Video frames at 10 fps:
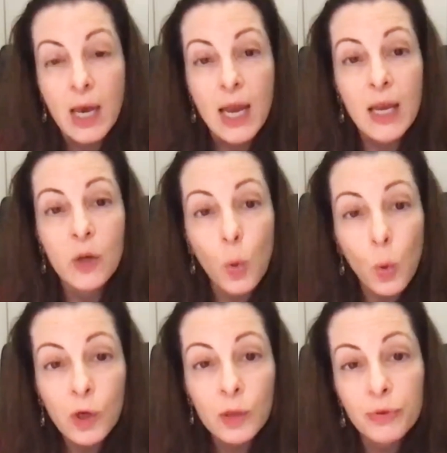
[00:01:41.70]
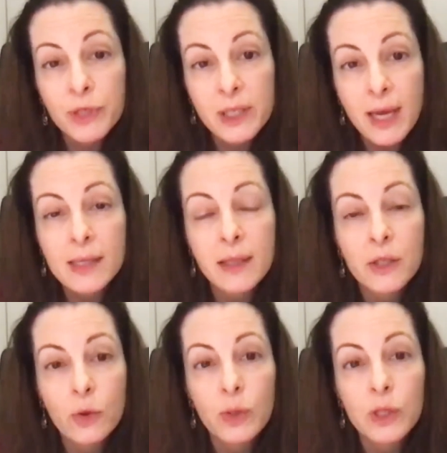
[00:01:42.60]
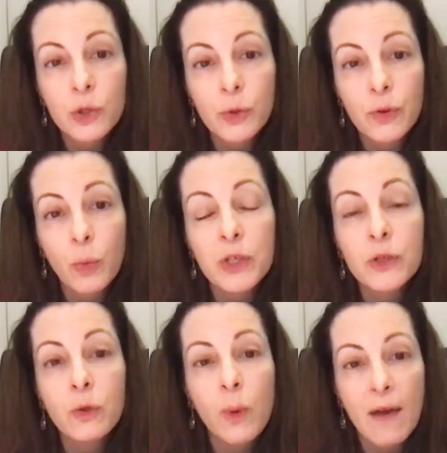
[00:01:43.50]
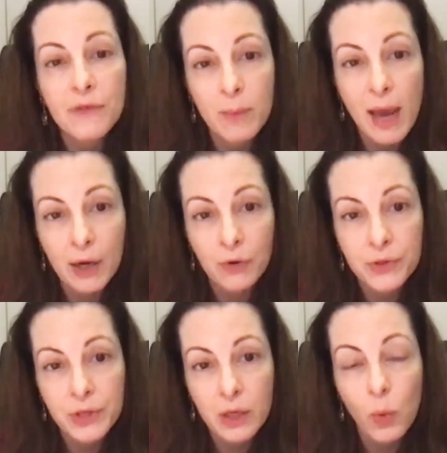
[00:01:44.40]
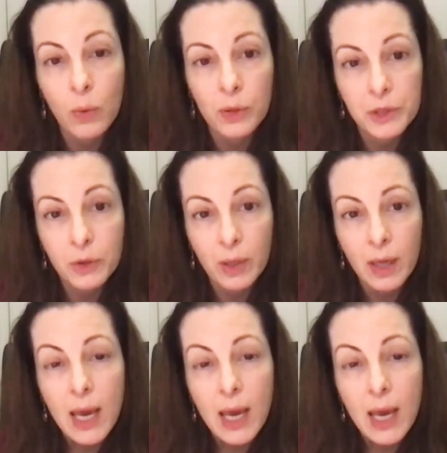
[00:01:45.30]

in order precisely to ensure that we do have some accuracy to what we're doing.